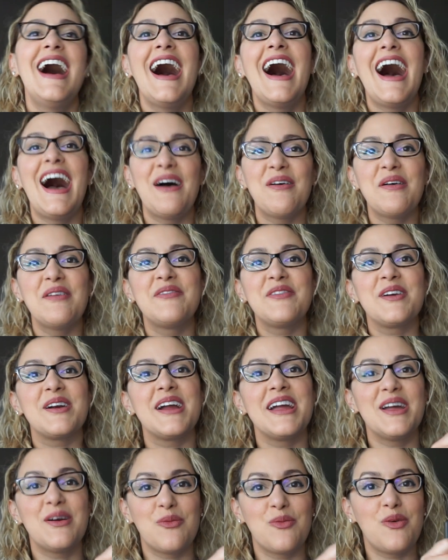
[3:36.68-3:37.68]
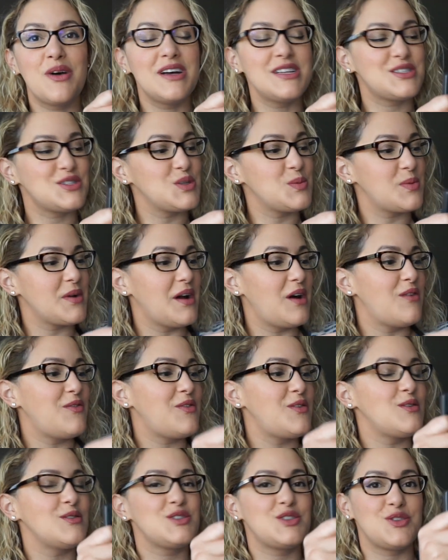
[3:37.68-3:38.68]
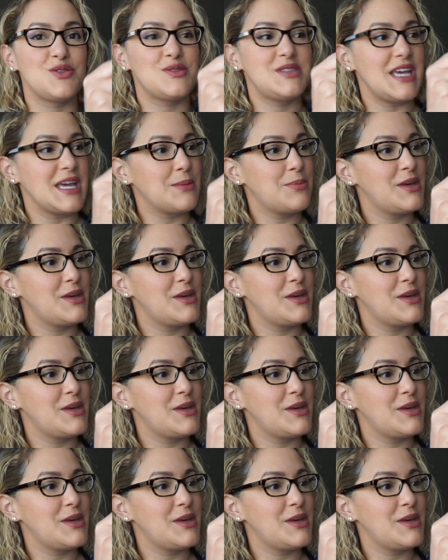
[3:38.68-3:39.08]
However, it was super helpful to take